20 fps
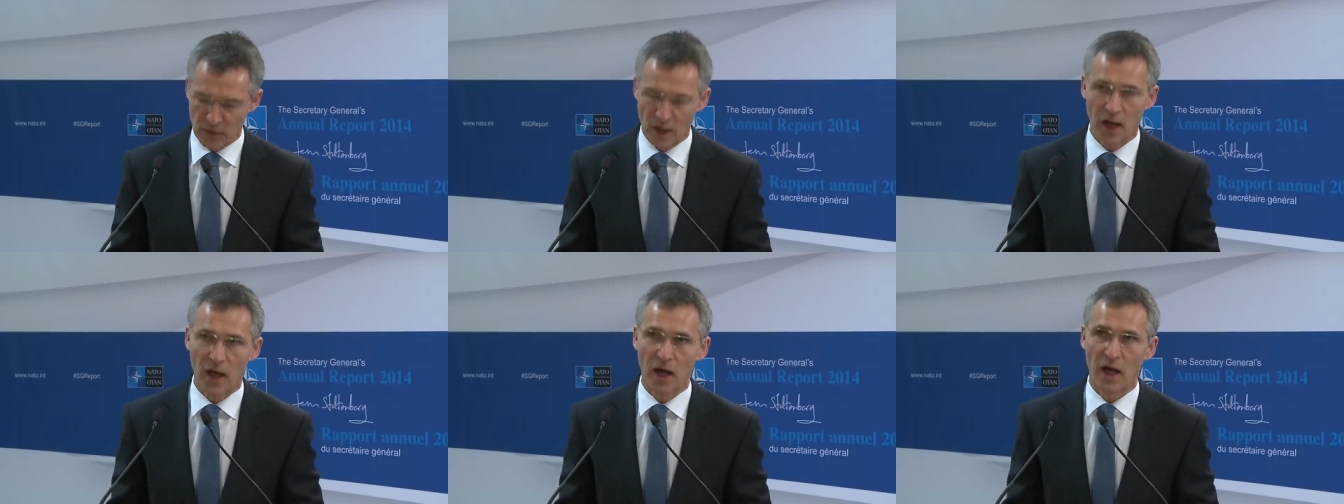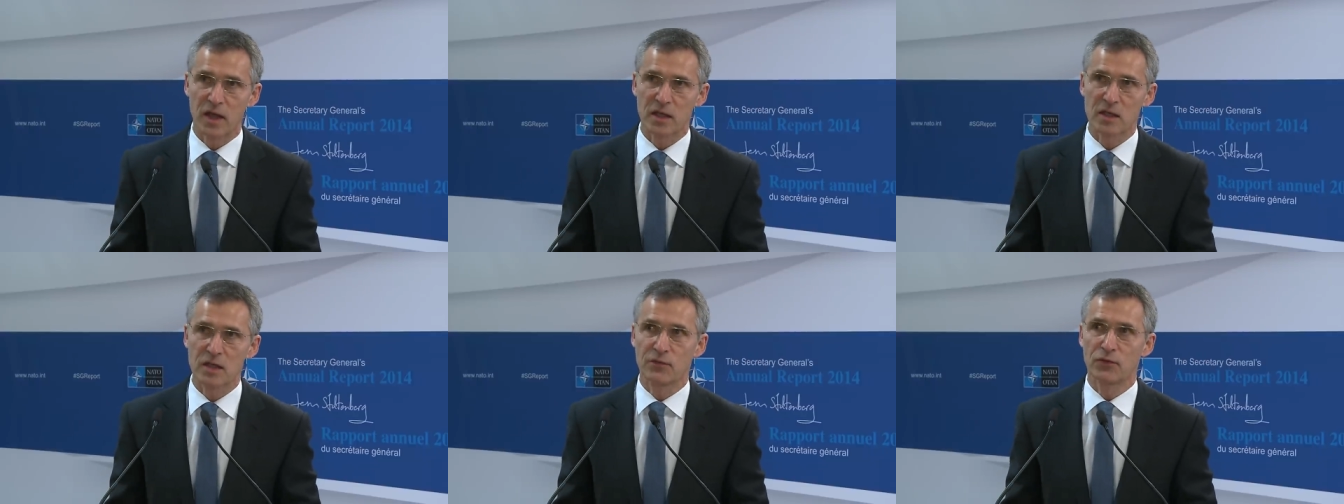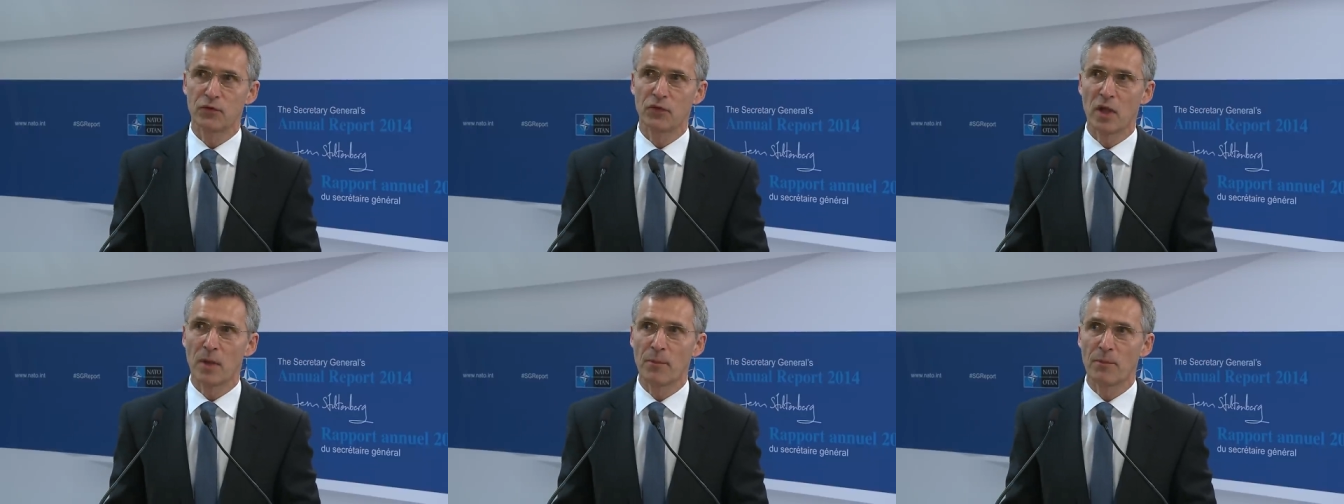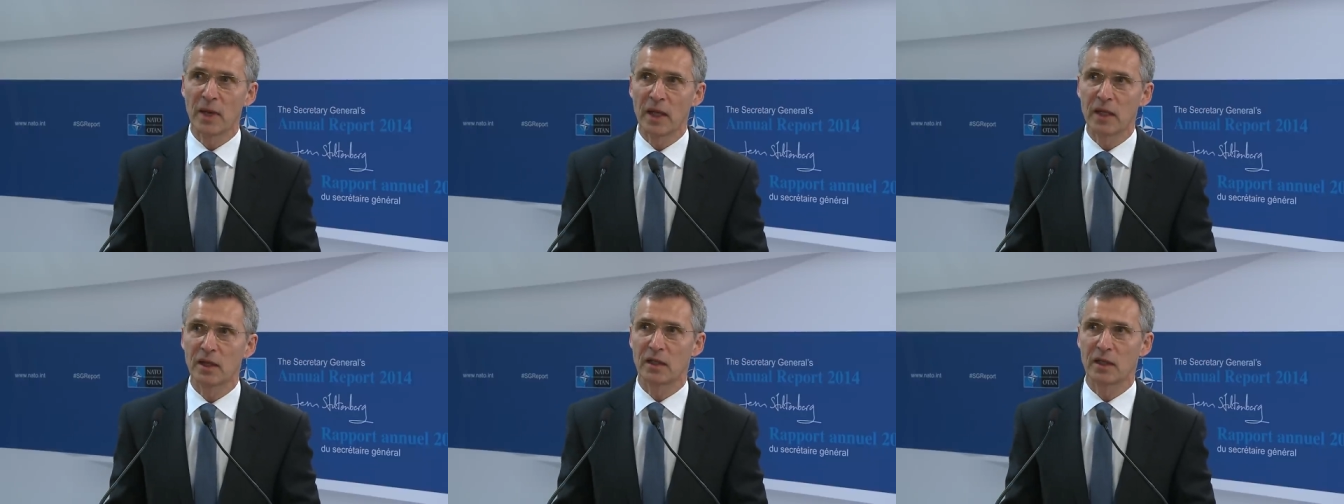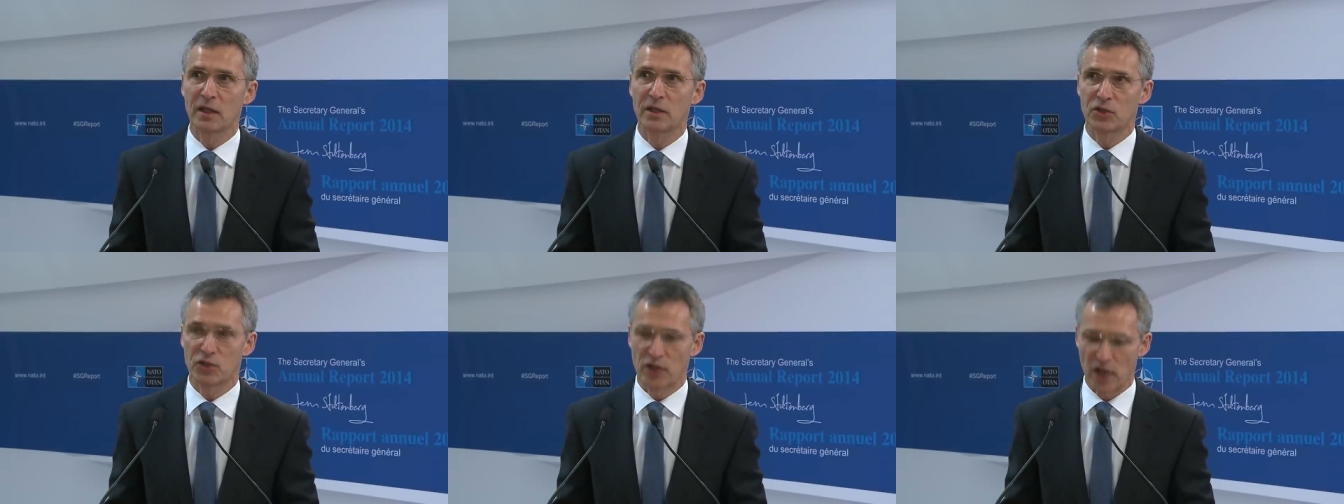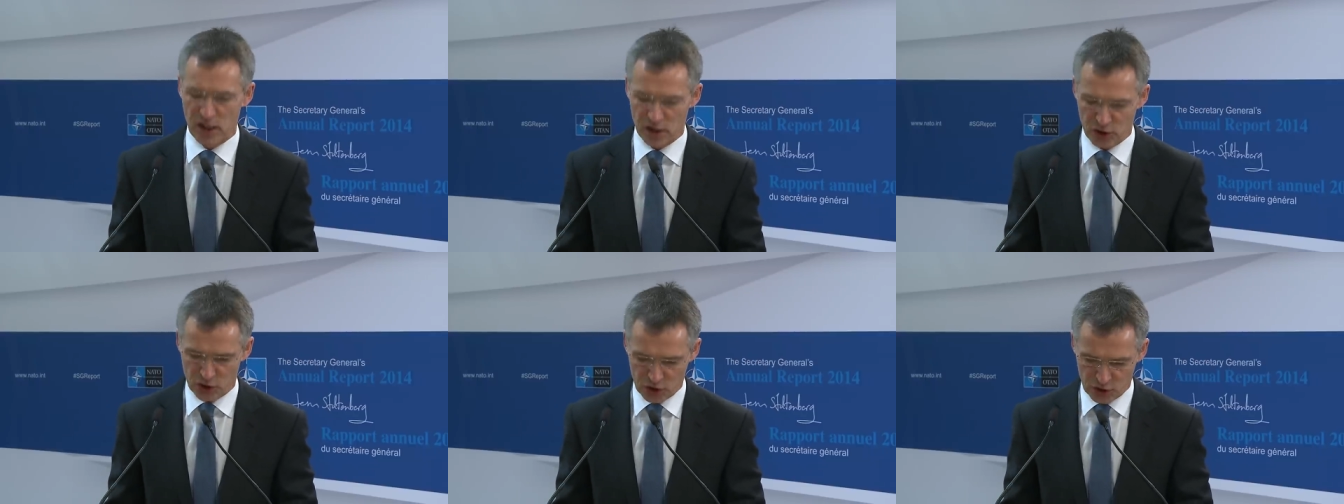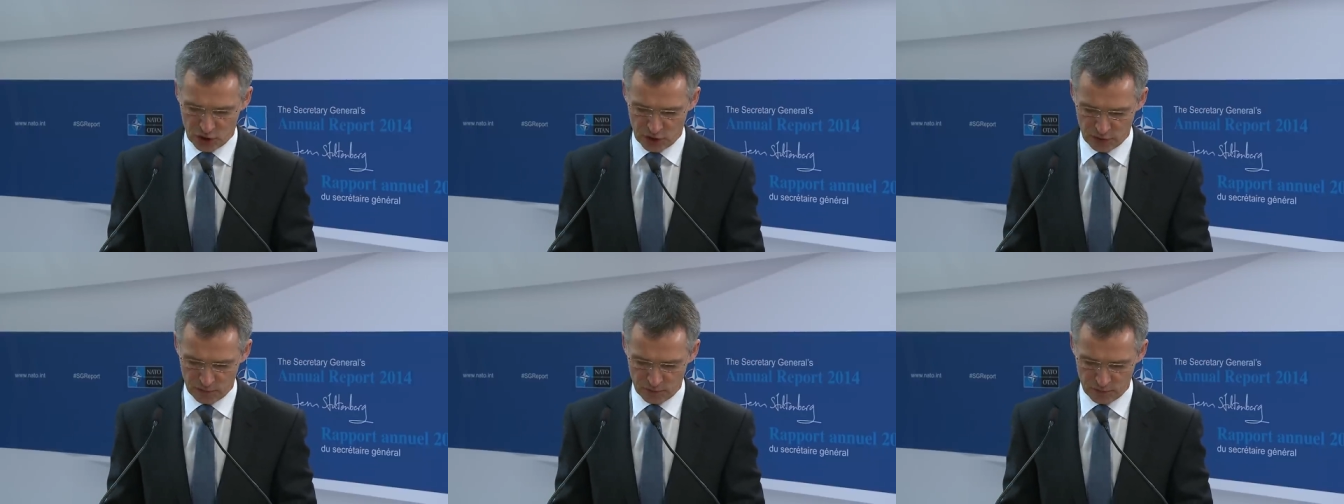has fundamentally
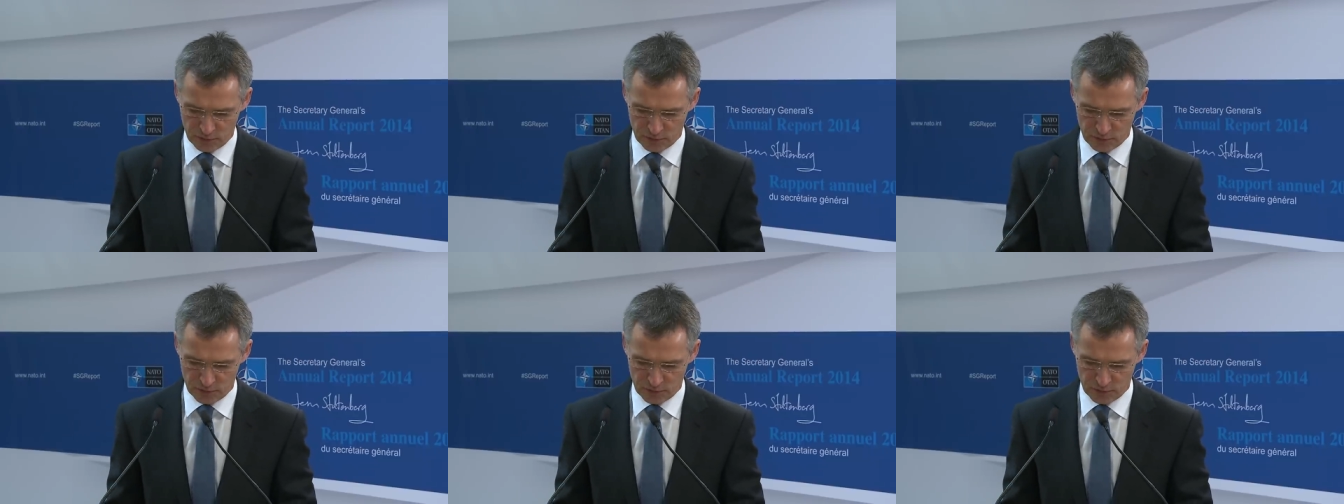changed.